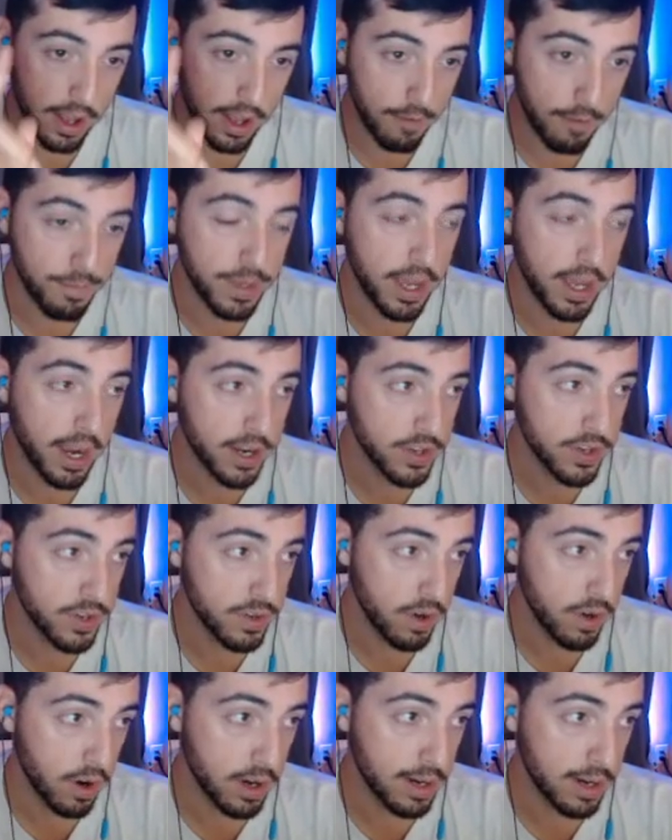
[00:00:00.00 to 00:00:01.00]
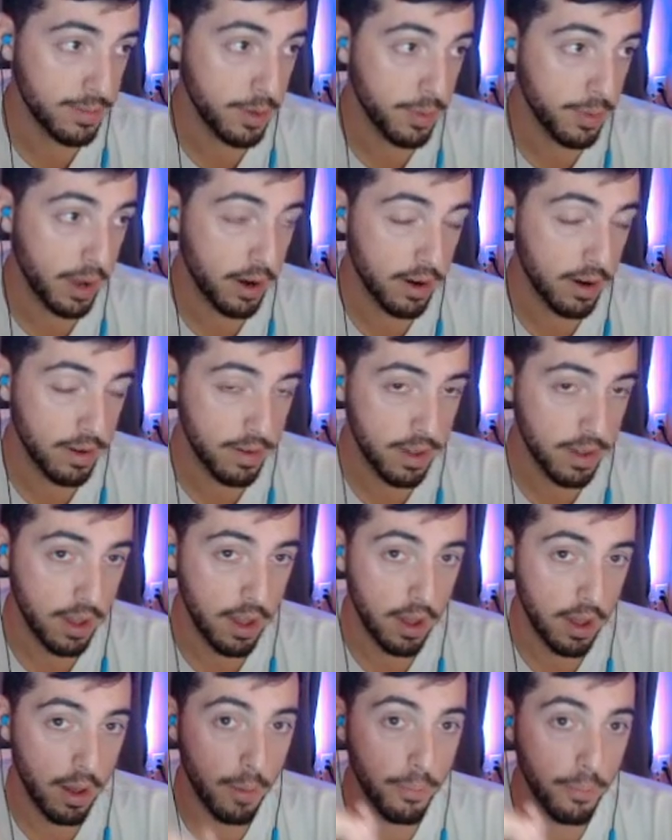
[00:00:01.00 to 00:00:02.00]
FPX are going to be better
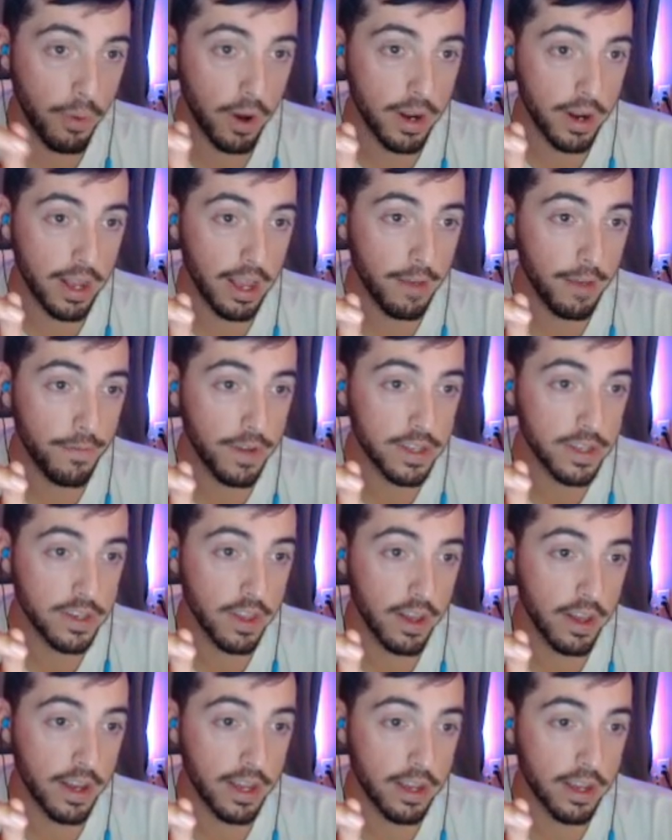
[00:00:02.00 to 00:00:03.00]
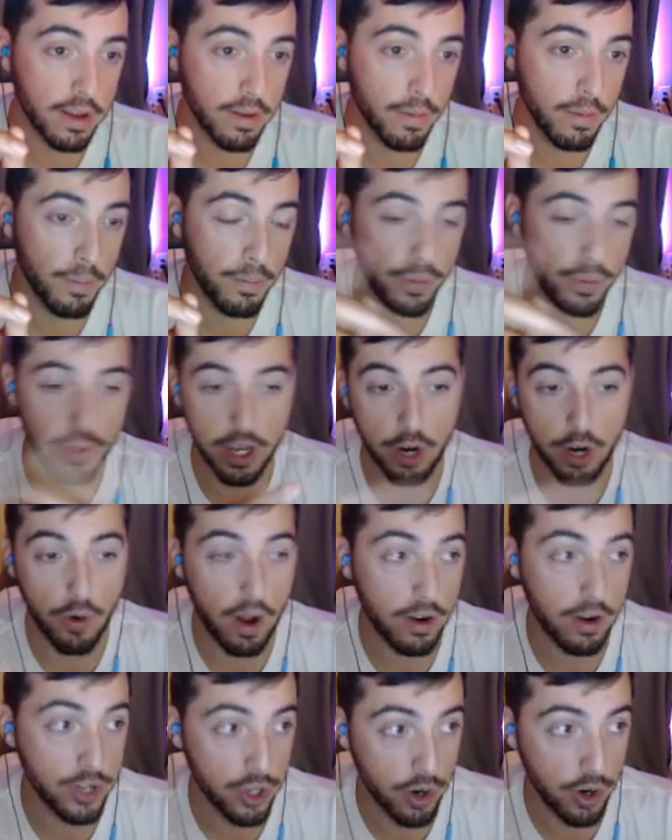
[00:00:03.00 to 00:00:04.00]
but if it's like play
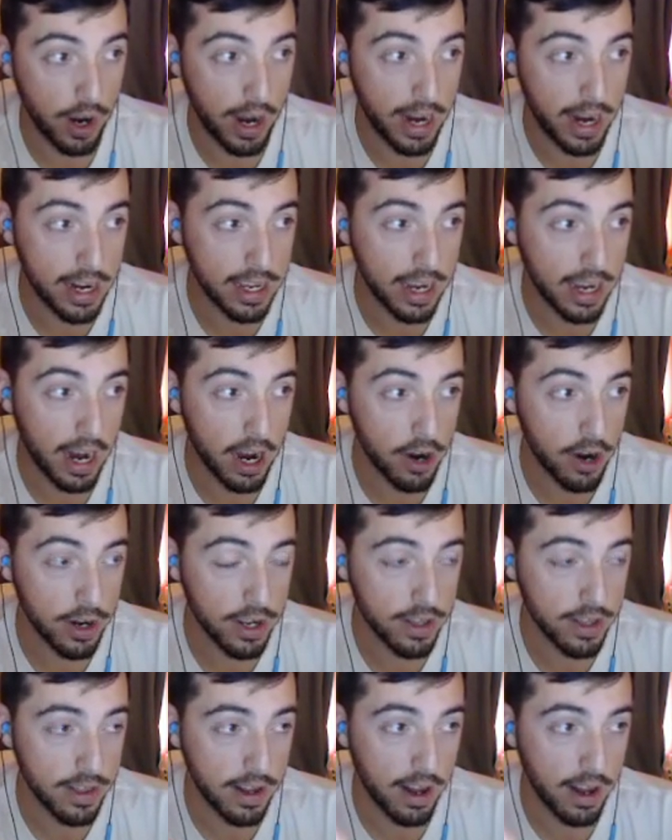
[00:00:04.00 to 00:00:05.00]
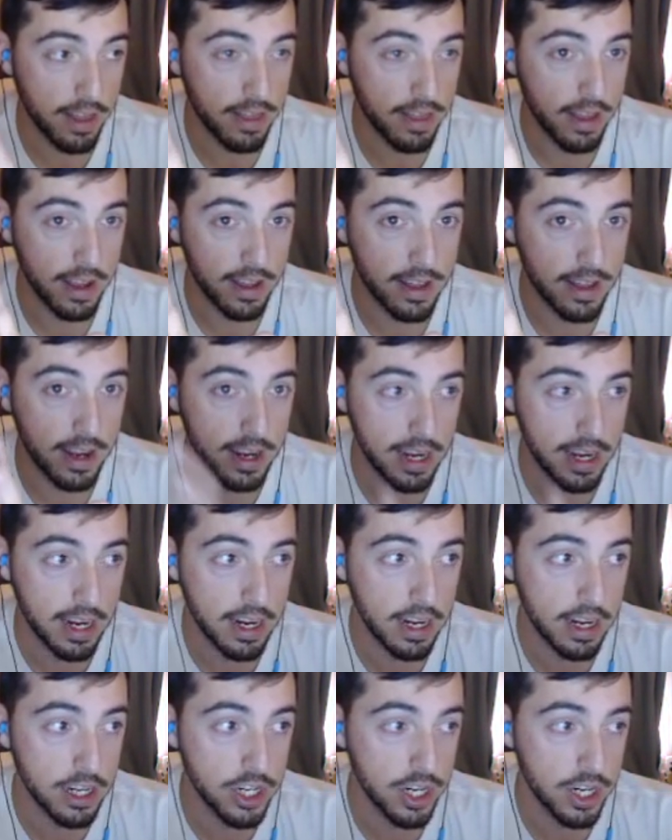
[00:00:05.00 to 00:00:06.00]
around your AD carry, then I think that
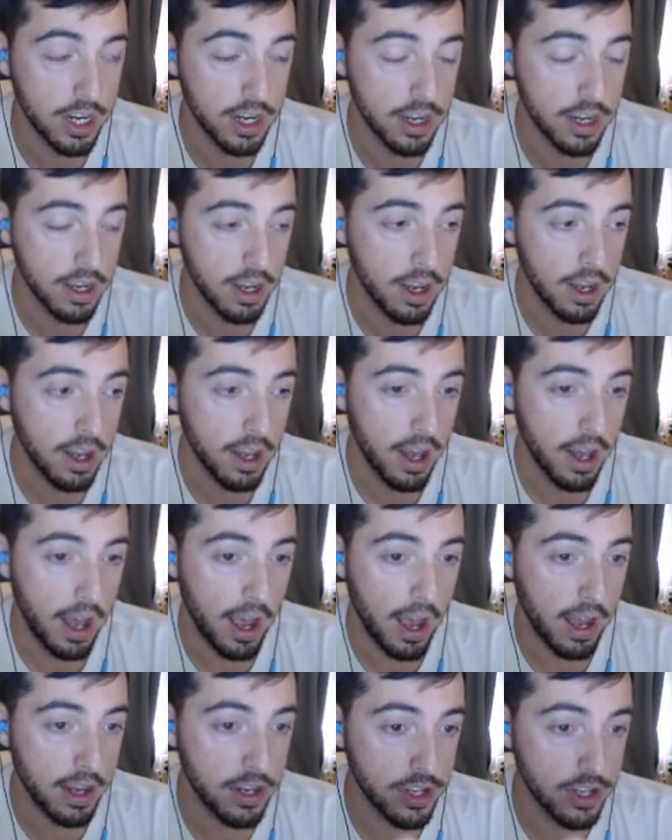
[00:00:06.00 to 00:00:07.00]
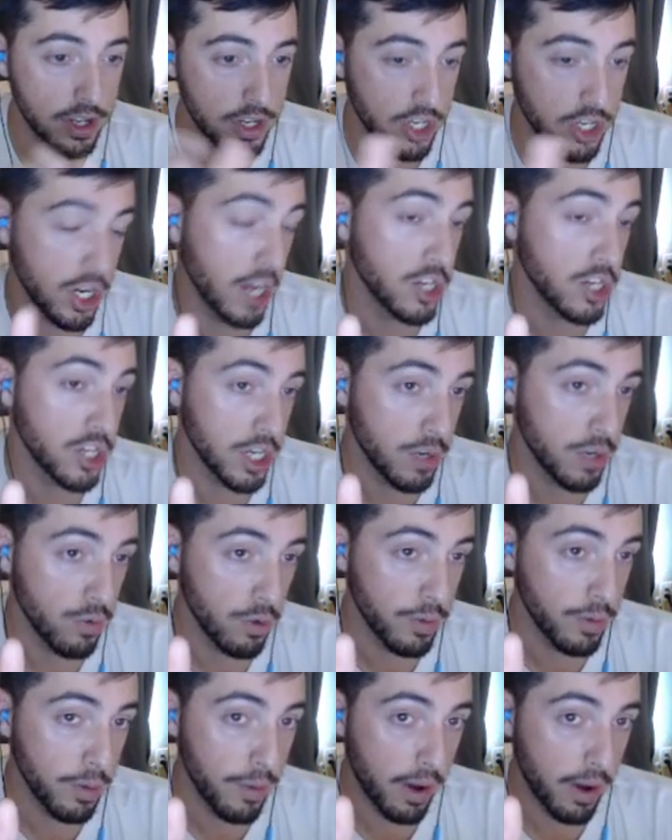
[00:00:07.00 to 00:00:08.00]
EDG and Gen G will
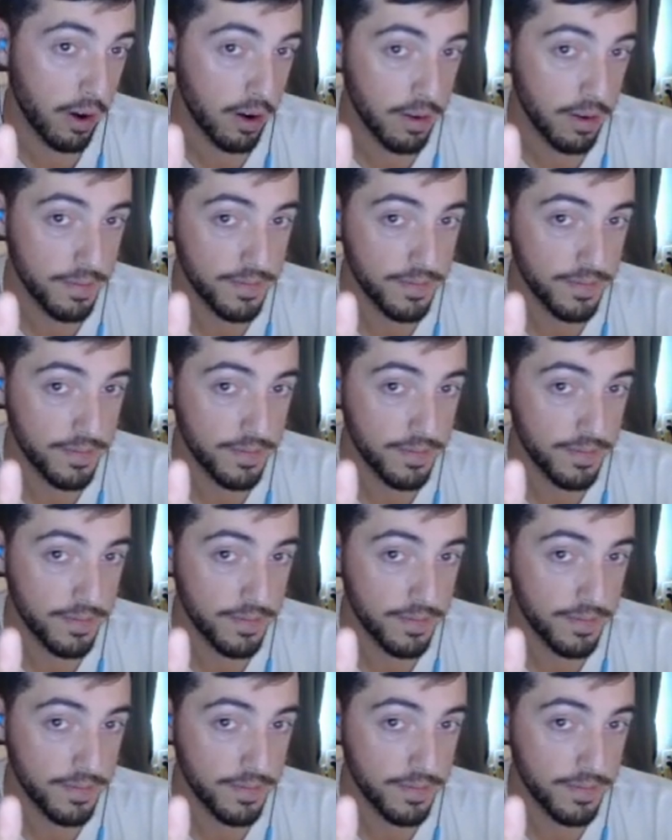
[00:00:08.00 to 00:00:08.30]
be better.